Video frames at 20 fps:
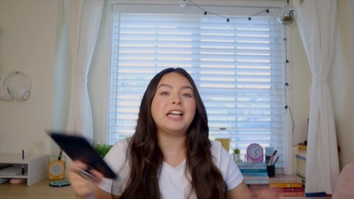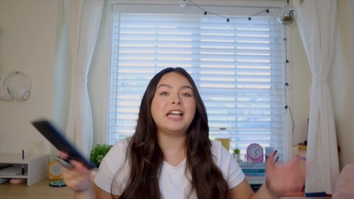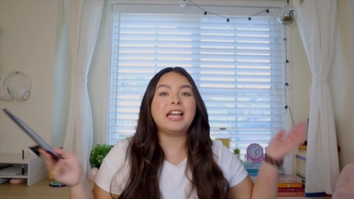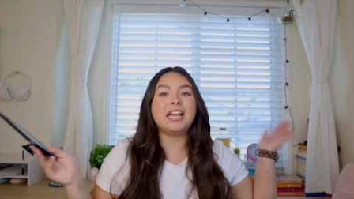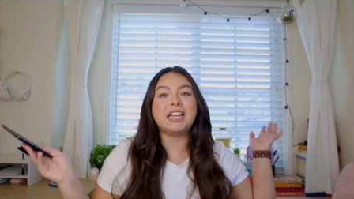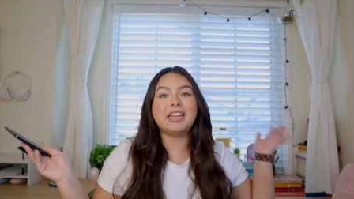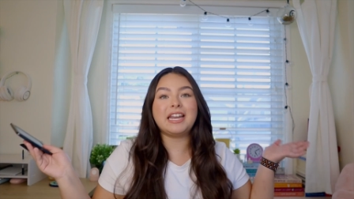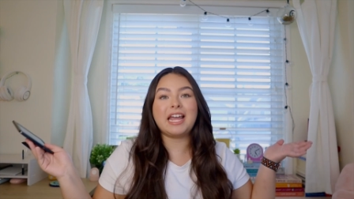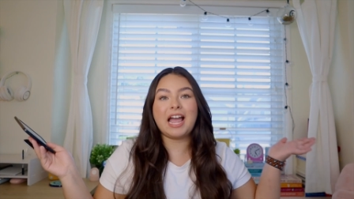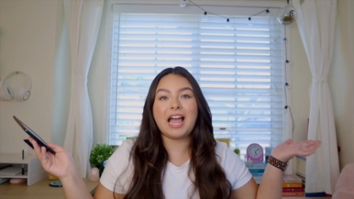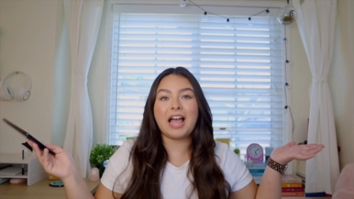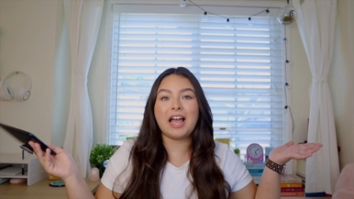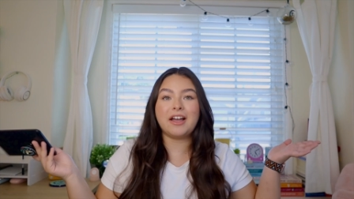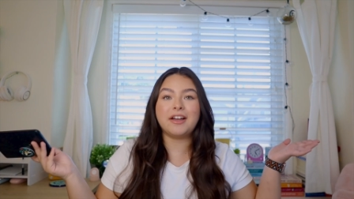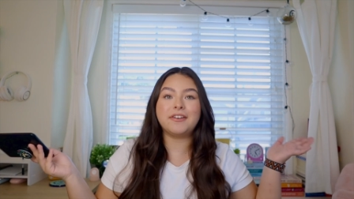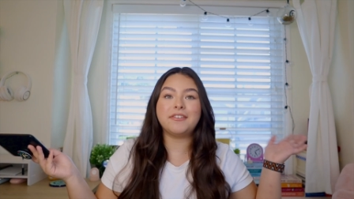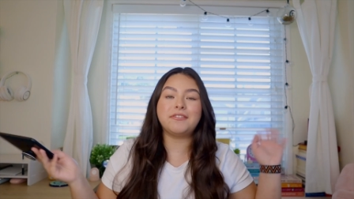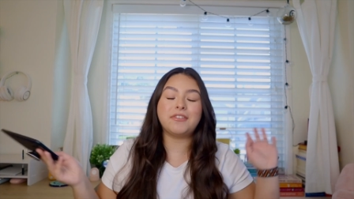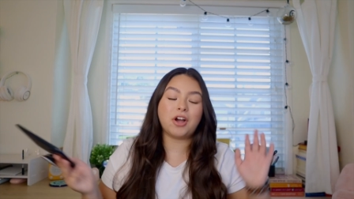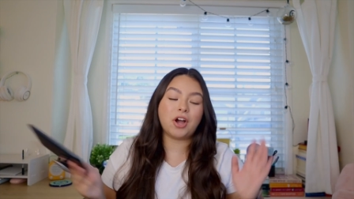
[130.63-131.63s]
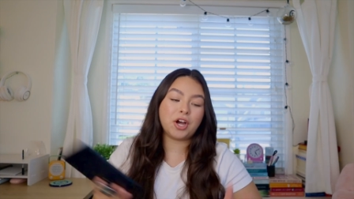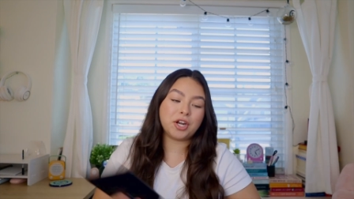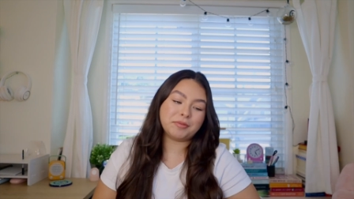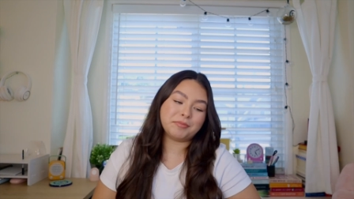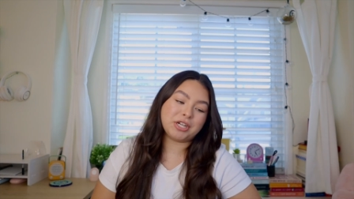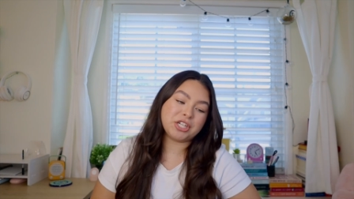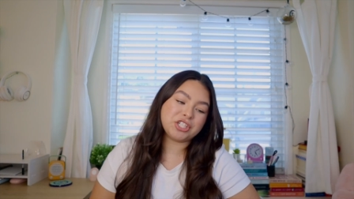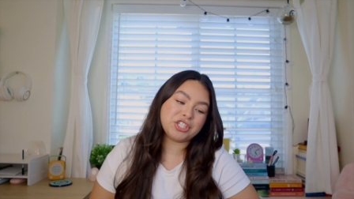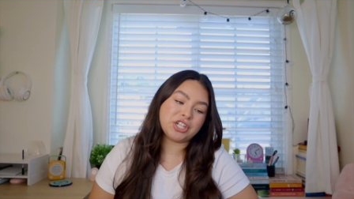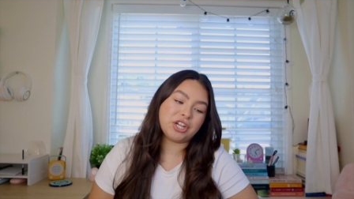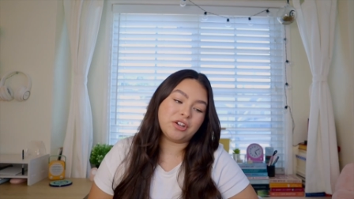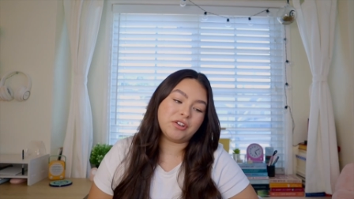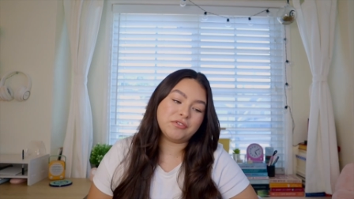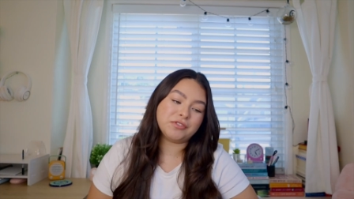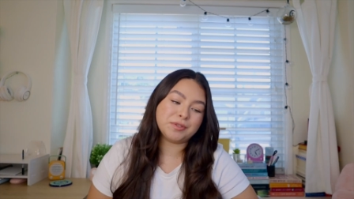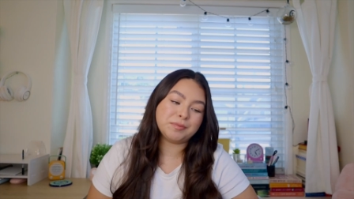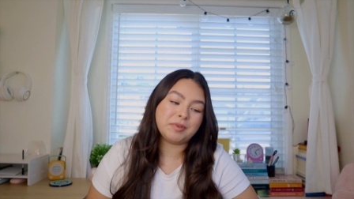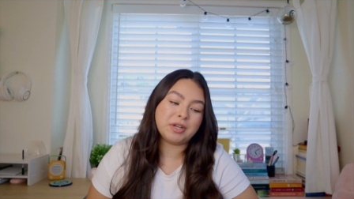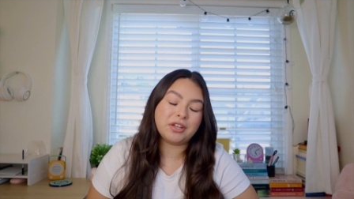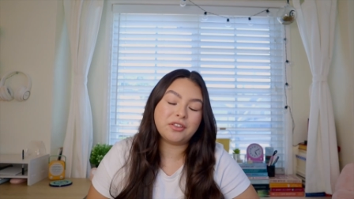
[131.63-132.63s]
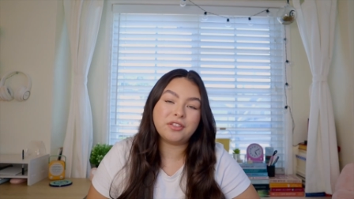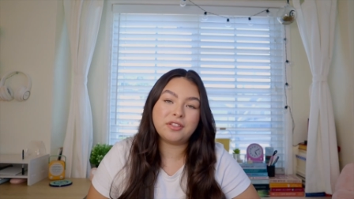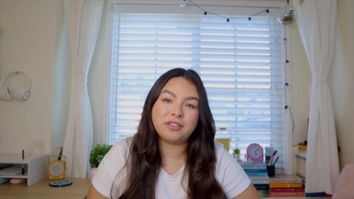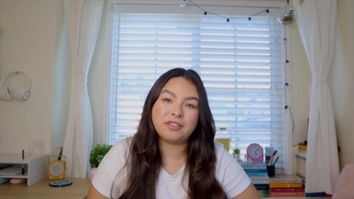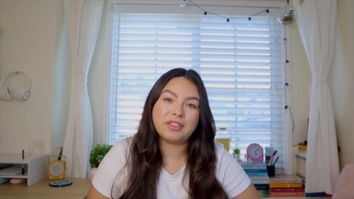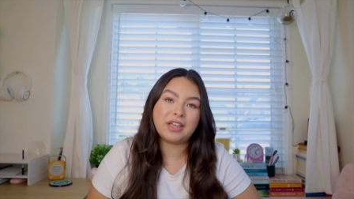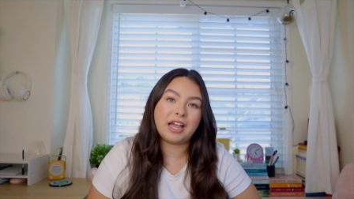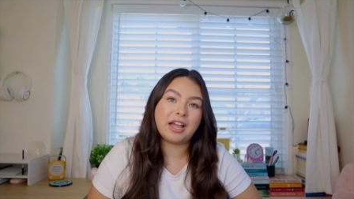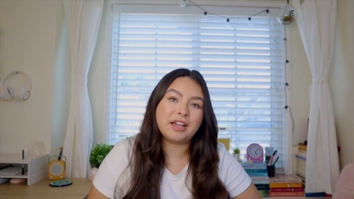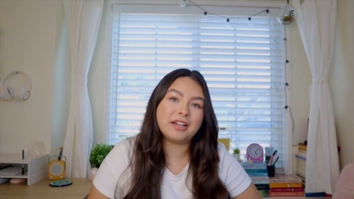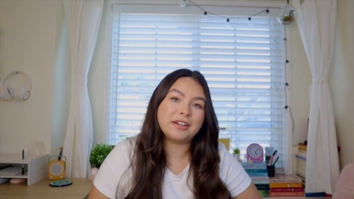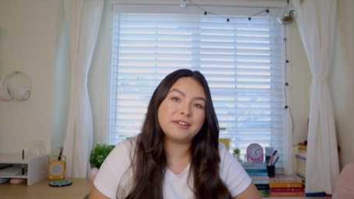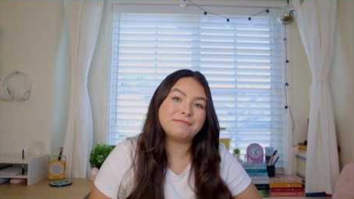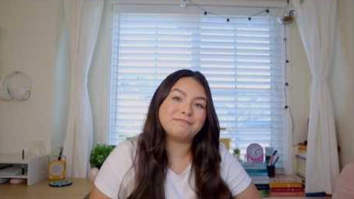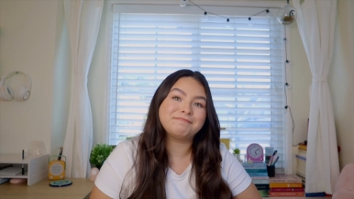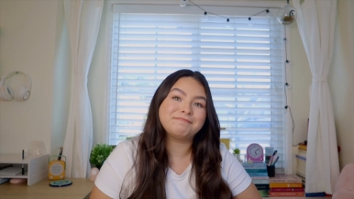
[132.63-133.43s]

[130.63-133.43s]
and have on my shelves. But other than that,